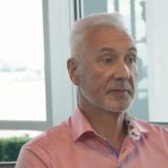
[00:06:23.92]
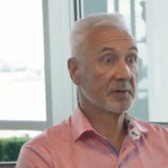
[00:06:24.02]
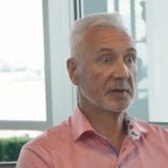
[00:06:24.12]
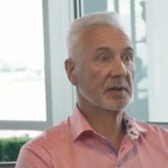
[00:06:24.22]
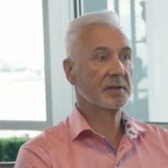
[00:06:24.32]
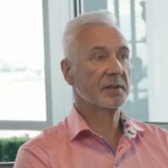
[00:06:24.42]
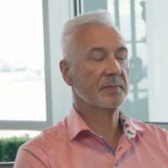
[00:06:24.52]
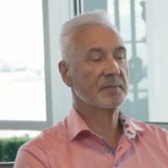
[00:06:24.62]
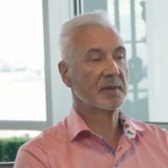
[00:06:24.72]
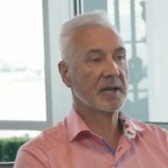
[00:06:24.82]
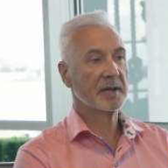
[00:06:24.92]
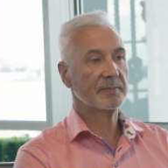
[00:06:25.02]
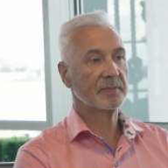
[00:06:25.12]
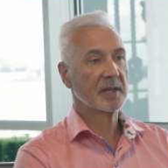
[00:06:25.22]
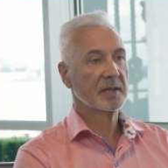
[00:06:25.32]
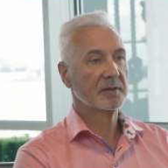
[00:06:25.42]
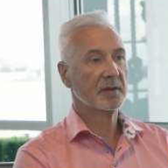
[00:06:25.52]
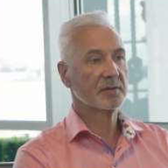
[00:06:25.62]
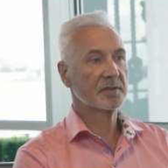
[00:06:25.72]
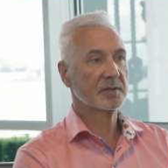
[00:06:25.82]
for a lot of them um,
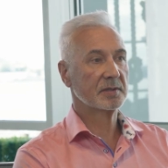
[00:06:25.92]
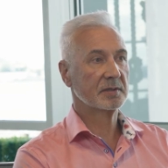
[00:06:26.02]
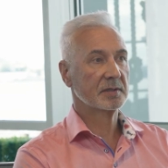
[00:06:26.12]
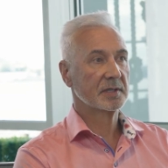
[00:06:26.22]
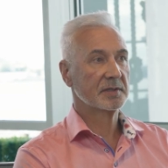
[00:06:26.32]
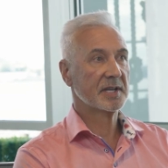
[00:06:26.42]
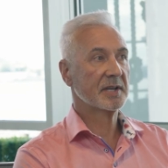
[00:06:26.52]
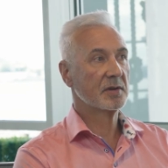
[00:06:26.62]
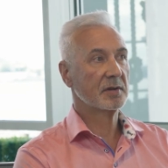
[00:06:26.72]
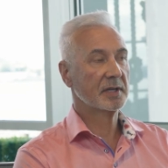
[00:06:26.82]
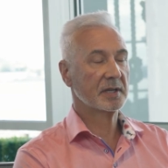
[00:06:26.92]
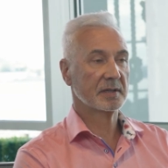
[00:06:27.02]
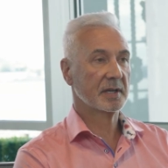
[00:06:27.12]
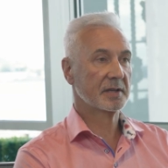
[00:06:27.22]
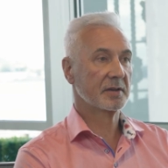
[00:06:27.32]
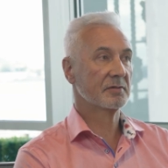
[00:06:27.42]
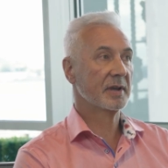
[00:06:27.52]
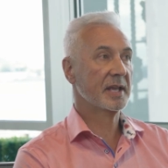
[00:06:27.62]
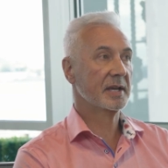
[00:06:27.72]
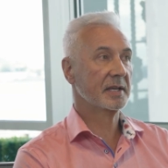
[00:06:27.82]
not to take on a, a
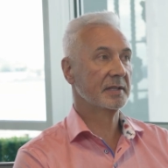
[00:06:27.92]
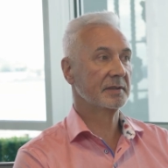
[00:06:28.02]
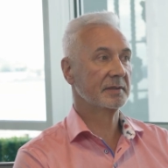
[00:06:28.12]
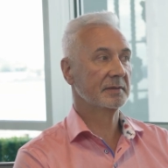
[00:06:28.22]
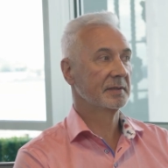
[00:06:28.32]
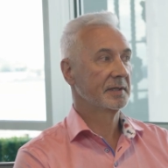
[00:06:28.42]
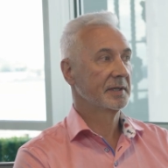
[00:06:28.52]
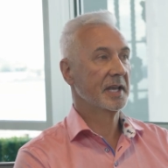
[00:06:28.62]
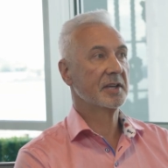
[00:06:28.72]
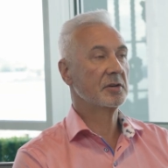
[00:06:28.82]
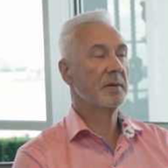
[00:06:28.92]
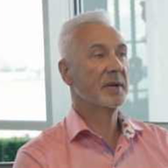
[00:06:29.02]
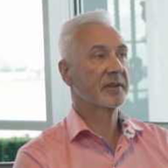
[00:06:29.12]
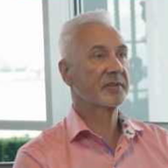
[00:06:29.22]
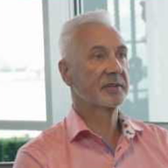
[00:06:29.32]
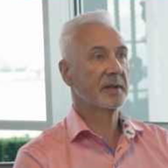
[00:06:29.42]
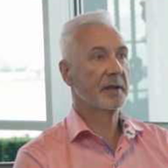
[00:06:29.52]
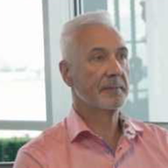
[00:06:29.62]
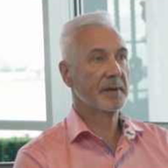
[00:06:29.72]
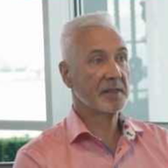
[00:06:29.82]
career in economics
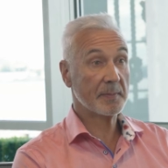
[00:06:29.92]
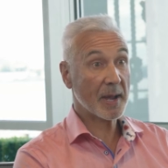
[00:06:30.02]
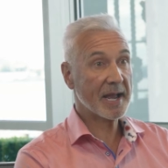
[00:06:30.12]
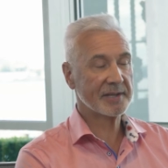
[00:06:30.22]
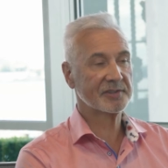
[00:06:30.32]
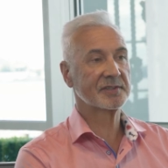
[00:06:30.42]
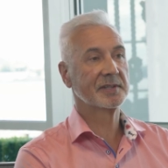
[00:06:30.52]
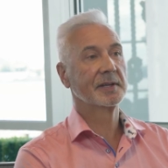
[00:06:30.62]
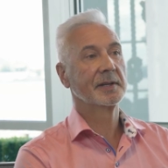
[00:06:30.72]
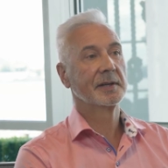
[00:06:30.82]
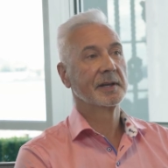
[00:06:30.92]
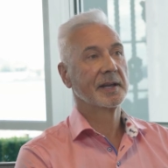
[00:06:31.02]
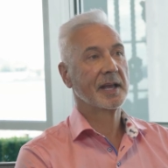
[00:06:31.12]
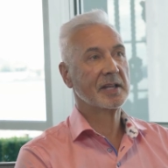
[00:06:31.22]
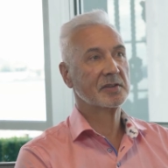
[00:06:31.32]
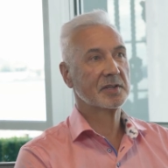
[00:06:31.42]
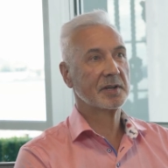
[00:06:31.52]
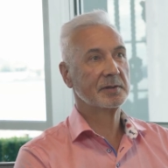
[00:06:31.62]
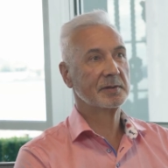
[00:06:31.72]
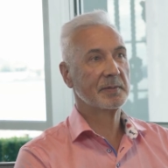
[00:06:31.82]
mm. in the mm. past. And
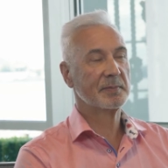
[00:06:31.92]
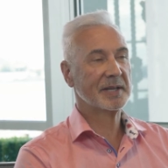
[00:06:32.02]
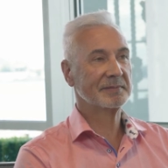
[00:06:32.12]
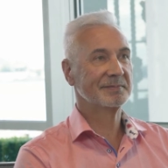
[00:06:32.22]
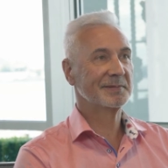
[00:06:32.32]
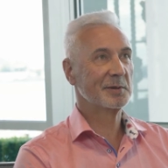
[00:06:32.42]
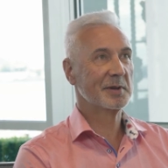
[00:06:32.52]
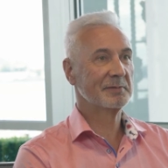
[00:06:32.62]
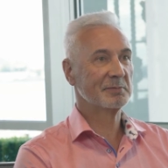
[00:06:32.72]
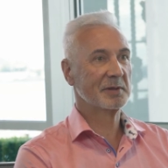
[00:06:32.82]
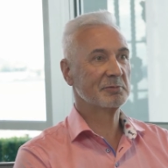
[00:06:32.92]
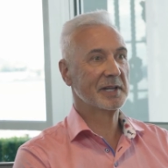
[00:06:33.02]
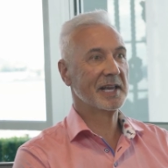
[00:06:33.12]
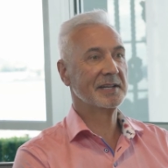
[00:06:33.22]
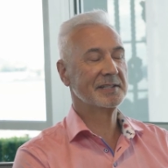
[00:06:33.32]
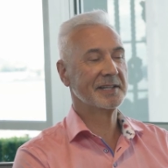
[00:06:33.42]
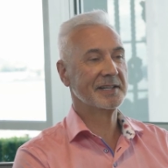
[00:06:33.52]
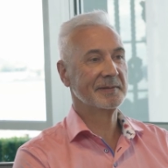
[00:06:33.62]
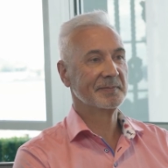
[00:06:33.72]
so, but look, in, in reality,